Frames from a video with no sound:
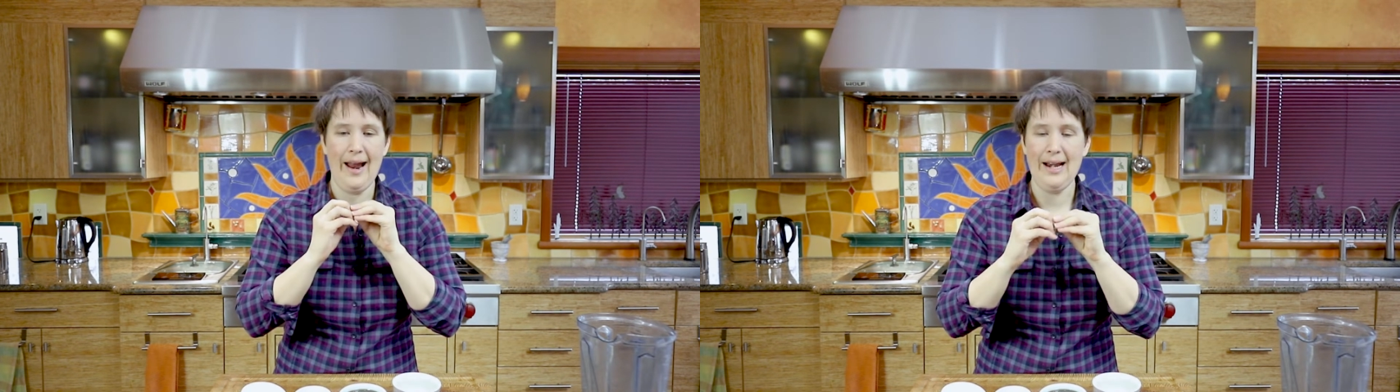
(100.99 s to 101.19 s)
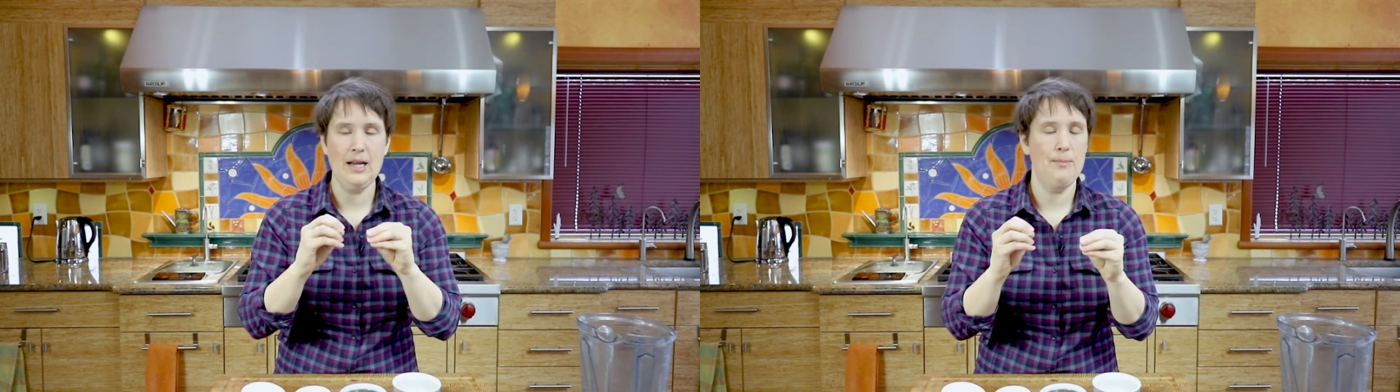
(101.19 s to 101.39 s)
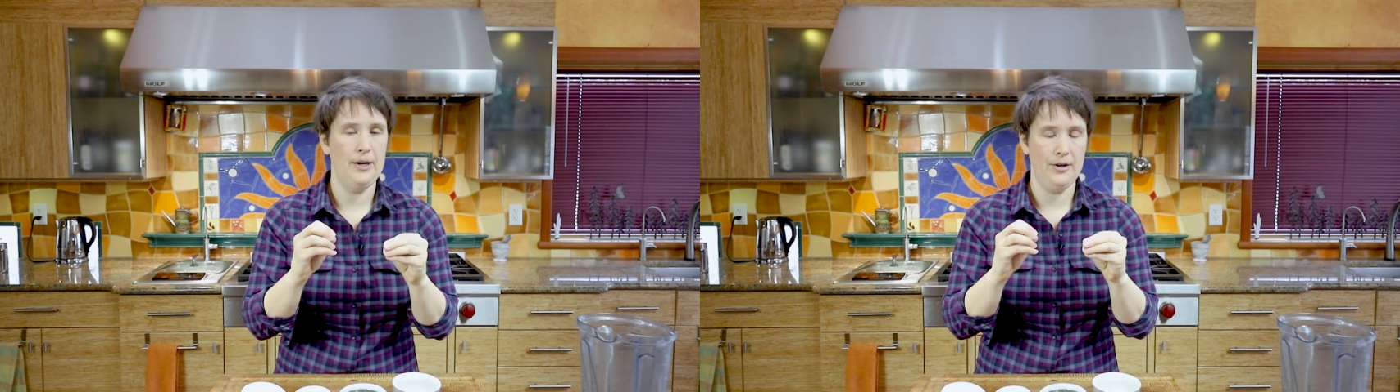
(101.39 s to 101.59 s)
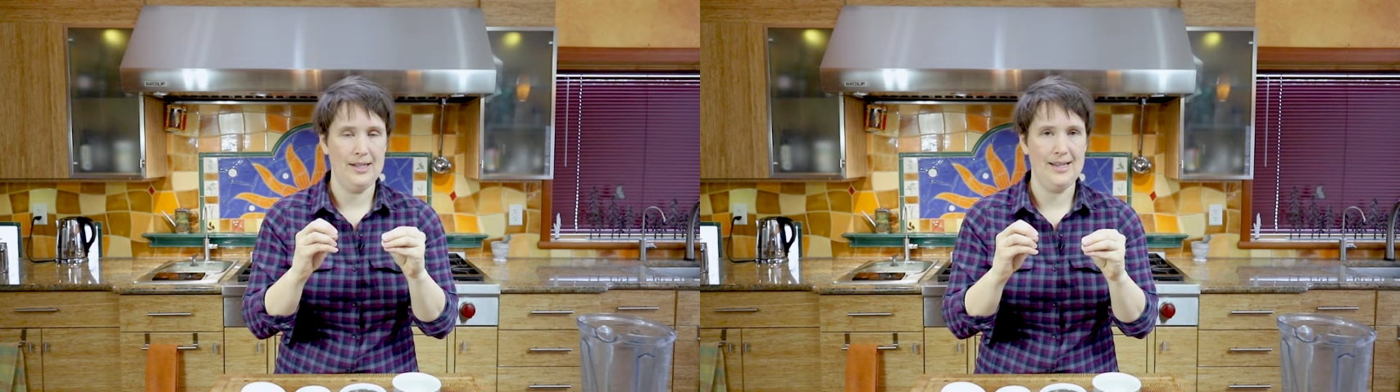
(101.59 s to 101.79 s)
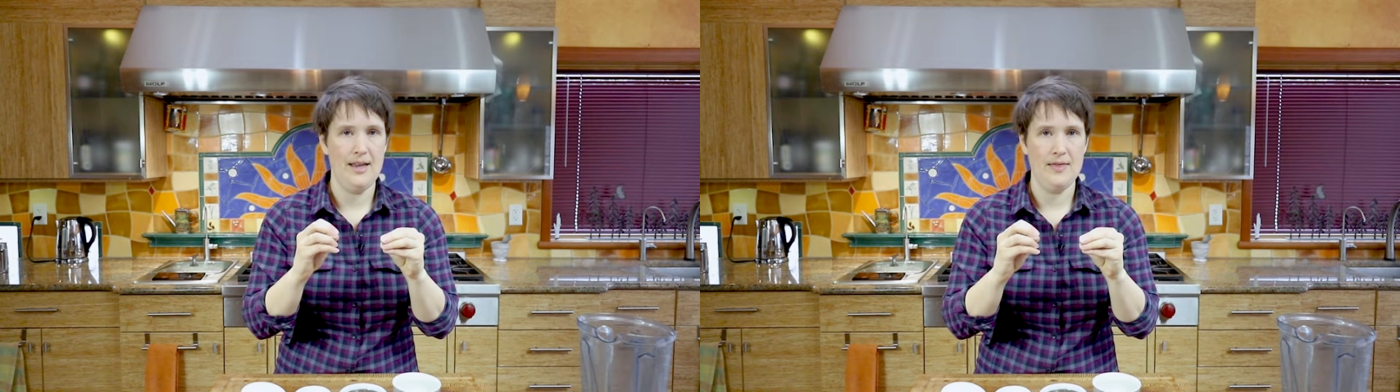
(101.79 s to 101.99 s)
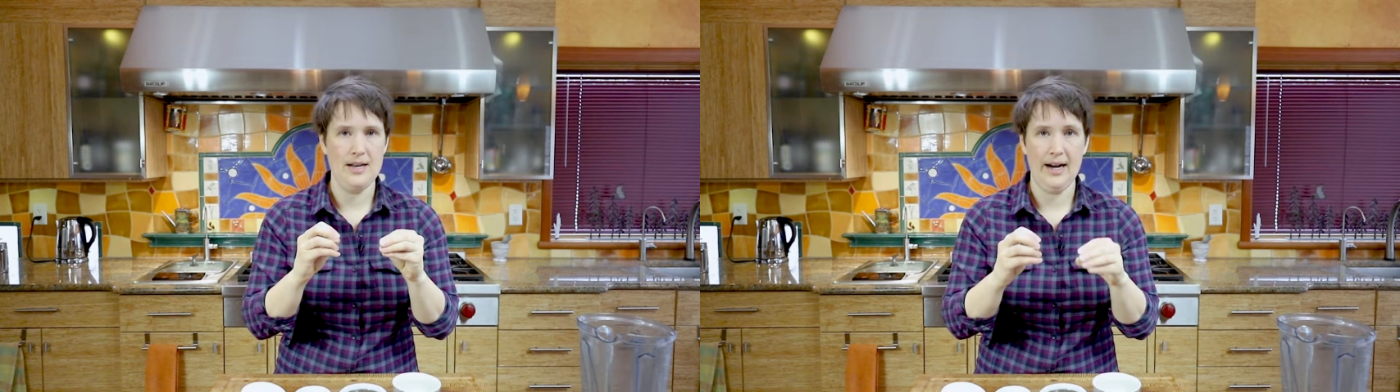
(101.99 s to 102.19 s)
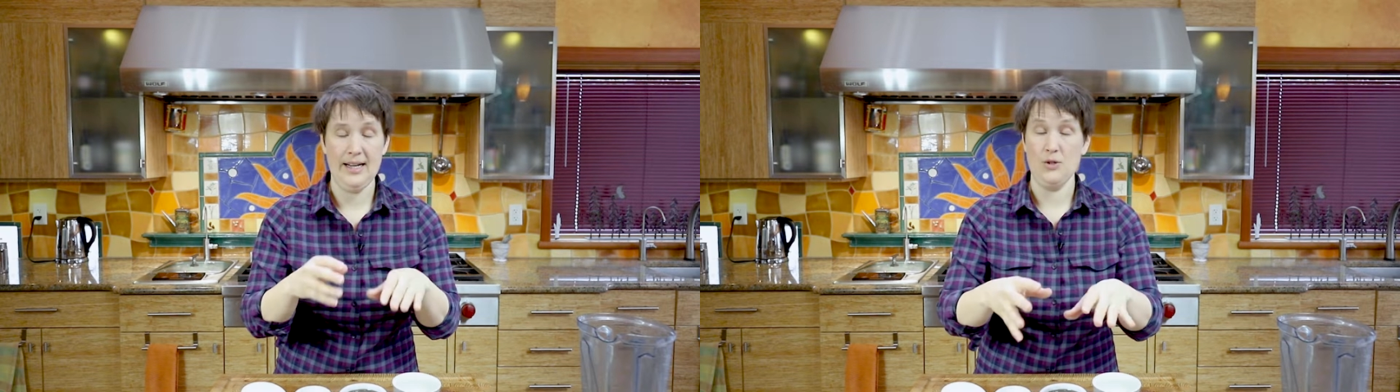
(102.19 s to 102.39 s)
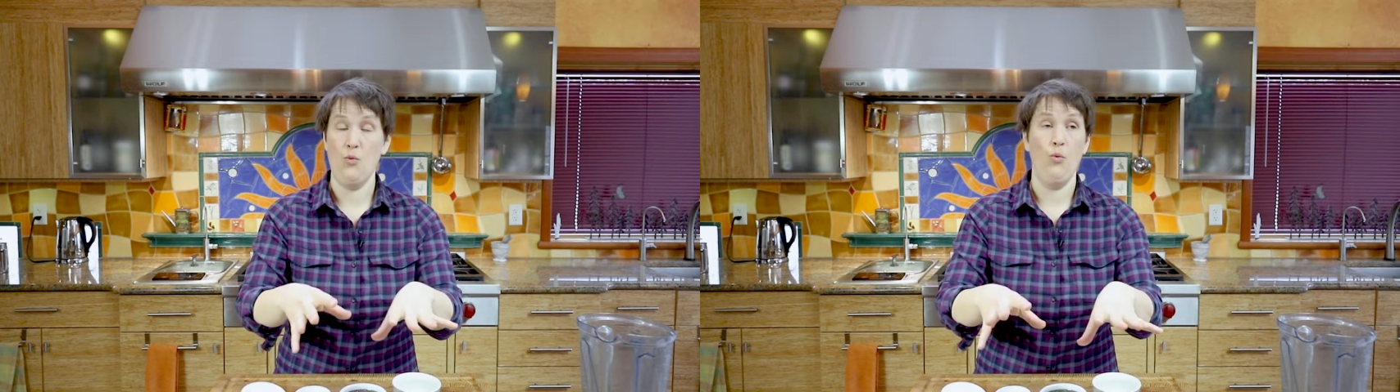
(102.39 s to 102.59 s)
any bitterness in the nut
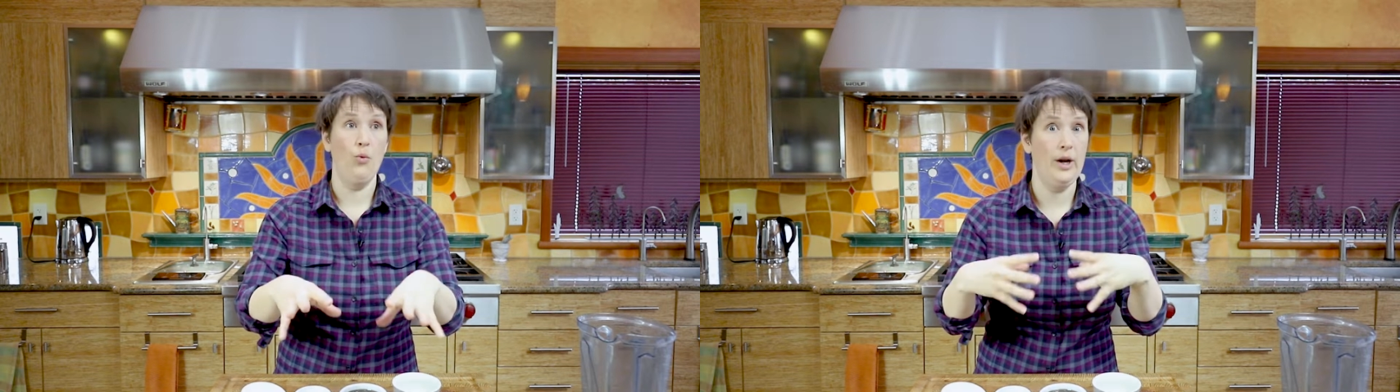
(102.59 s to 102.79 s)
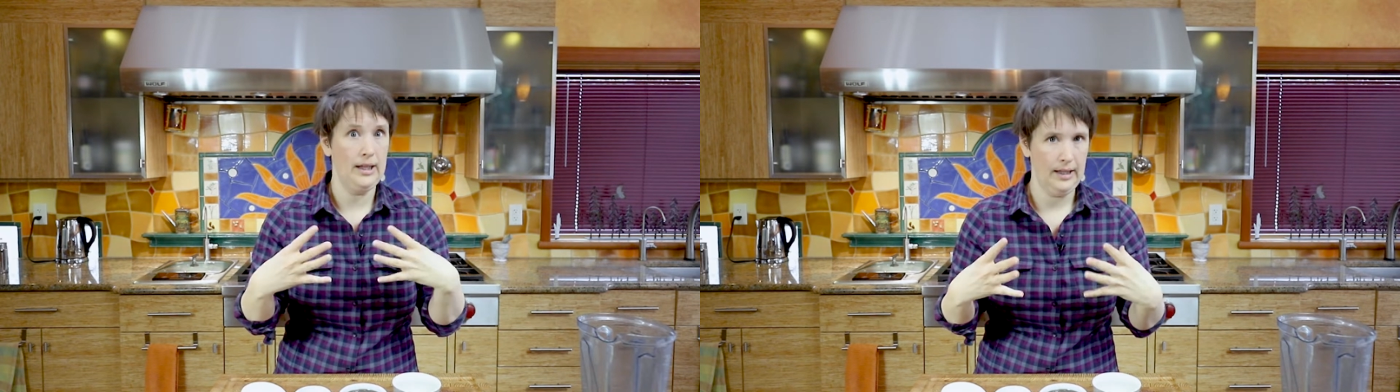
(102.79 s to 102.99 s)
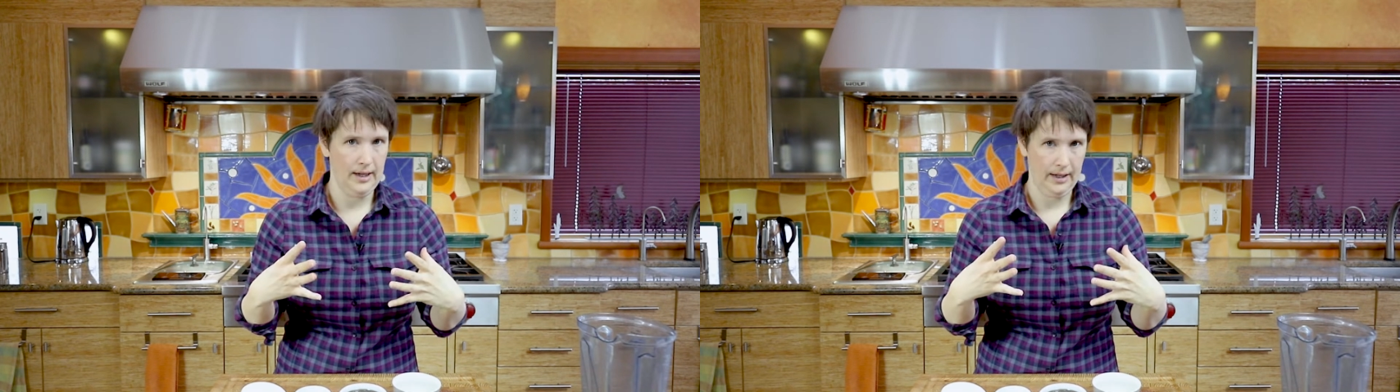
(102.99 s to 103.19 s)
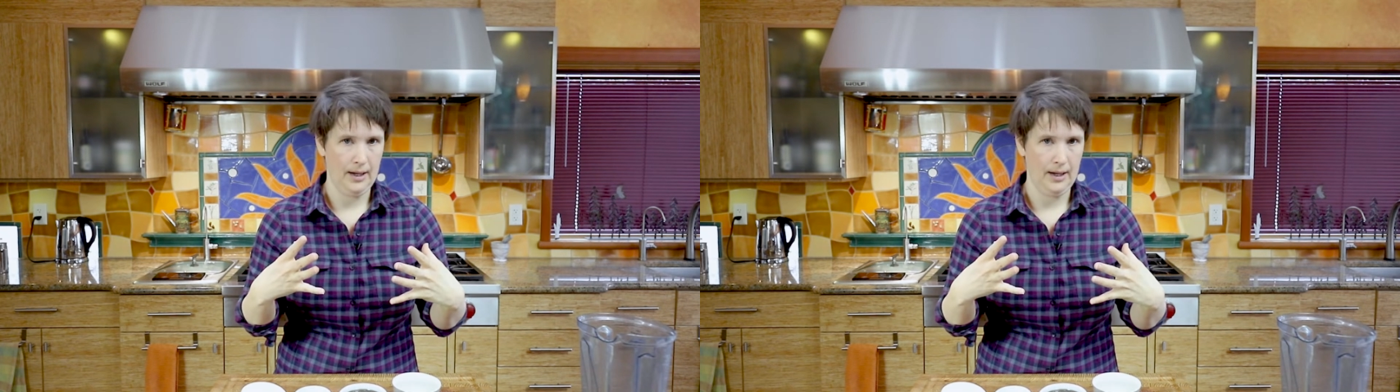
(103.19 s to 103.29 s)
is really going